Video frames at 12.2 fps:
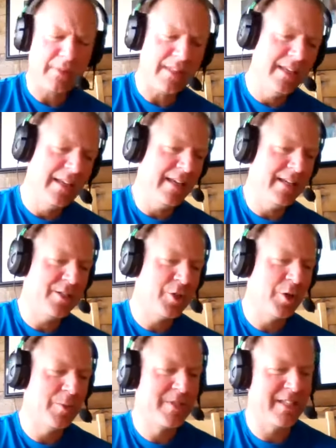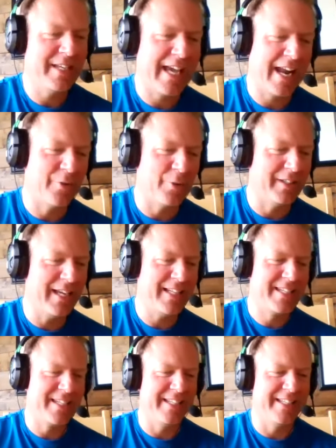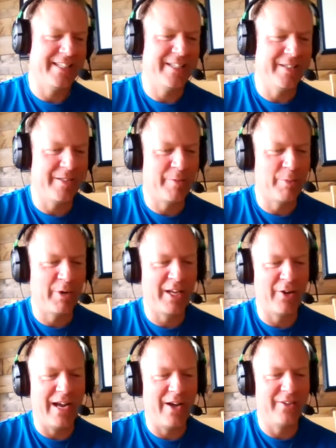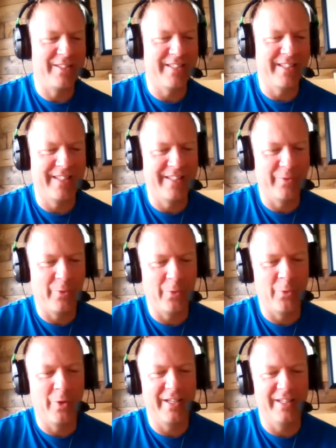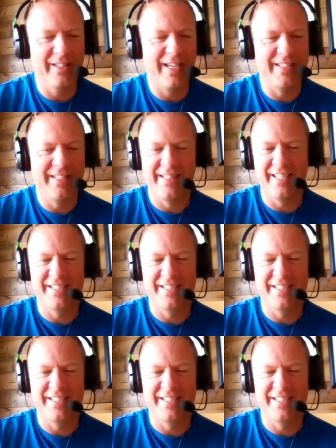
in terms, it kind of relates to bring it around to what led to things